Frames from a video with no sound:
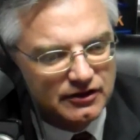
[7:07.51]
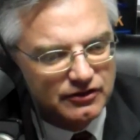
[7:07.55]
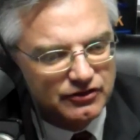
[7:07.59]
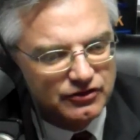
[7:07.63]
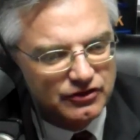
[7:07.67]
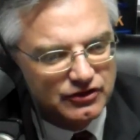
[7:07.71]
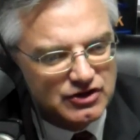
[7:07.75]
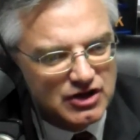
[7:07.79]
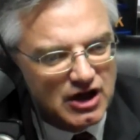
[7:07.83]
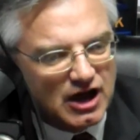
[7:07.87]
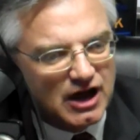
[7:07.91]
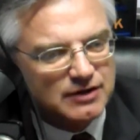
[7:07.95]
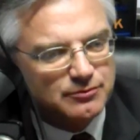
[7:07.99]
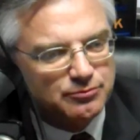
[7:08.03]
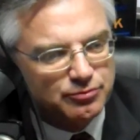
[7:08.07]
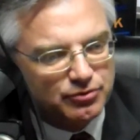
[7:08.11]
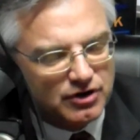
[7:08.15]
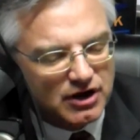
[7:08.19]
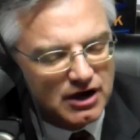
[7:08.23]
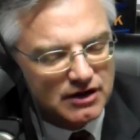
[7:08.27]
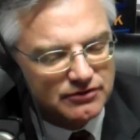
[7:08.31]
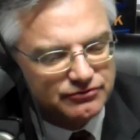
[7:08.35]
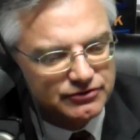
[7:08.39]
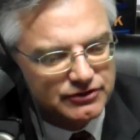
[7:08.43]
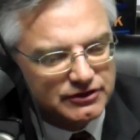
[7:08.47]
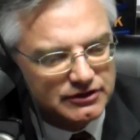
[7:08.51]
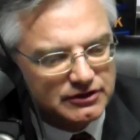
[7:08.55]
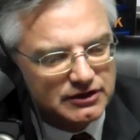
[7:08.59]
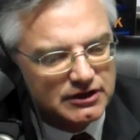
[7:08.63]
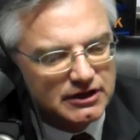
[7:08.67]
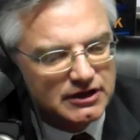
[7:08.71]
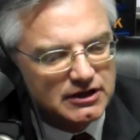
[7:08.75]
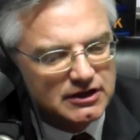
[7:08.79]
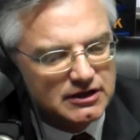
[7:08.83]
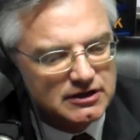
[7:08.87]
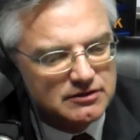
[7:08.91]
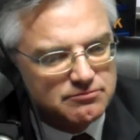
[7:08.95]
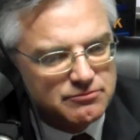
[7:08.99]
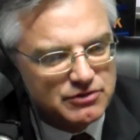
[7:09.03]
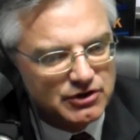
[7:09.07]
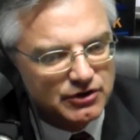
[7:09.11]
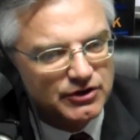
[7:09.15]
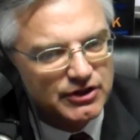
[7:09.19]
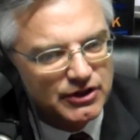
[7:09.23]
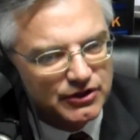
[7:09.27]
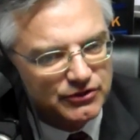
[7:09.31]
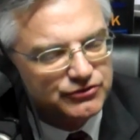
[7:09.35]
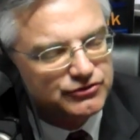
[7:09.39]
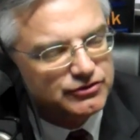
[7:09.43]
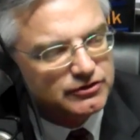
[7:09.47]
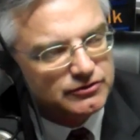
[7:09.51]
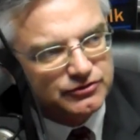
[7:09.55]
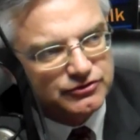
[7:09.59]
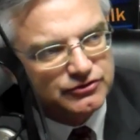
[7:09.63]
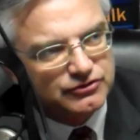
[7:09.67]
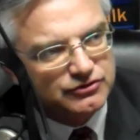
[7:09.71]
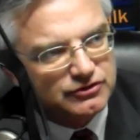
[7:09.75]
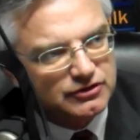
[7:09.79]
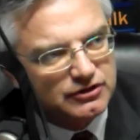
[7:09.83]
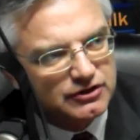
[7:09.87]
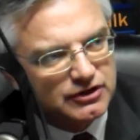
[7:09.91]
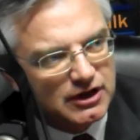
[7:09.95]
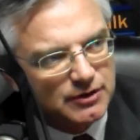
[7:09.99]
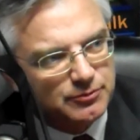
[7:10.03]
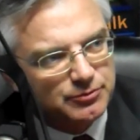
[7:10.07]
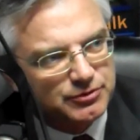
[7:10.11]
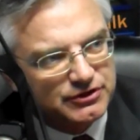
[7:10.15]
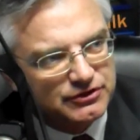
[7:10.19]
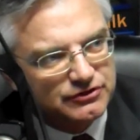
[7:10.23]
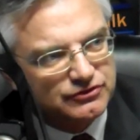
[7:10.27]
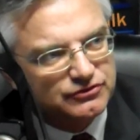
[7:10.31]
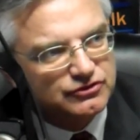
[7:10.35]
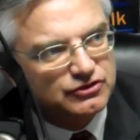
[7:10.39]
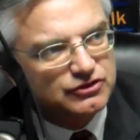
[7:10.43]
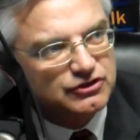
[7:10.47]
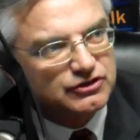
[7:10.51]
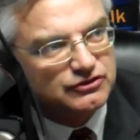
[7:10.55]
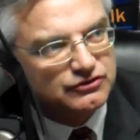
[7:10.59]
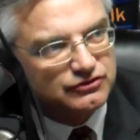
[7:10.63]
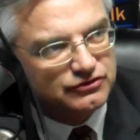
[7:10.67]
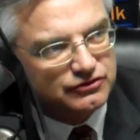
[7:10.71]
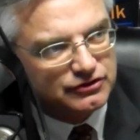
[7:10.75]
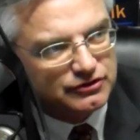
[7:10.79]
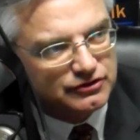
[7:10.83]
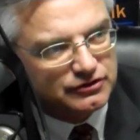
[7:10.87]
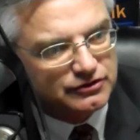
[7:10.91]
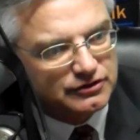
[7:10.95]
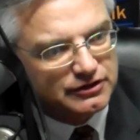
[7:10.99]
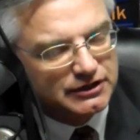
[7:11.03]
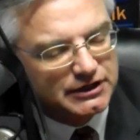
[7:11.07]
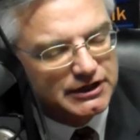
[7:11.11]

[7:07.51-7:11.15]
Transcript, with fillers: the nonprofit mental health service companies to consider